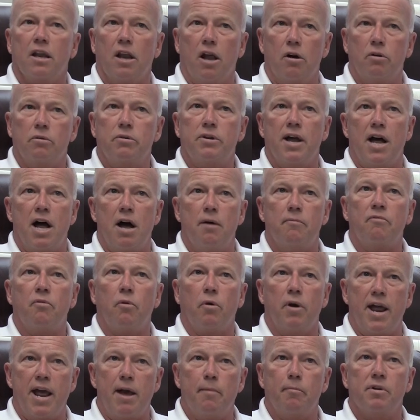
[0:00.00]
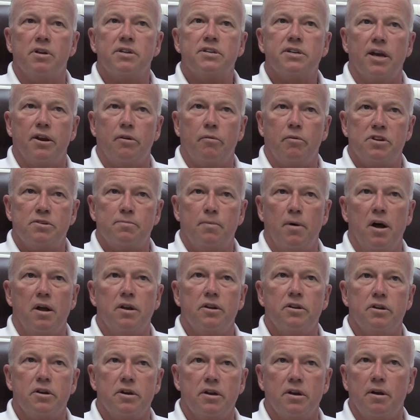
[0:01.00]
a long time for an ambulance can
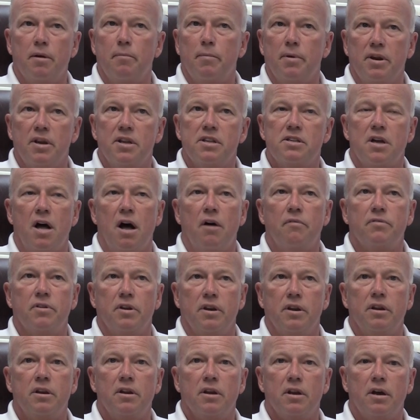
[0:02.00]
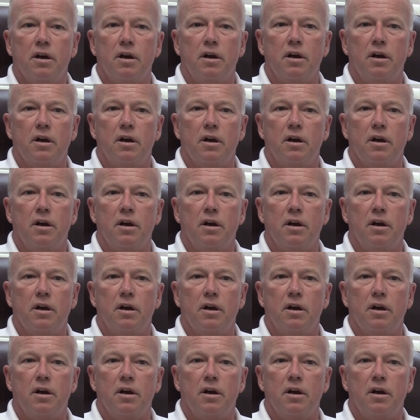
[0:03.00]
respond to you. I mean, it's often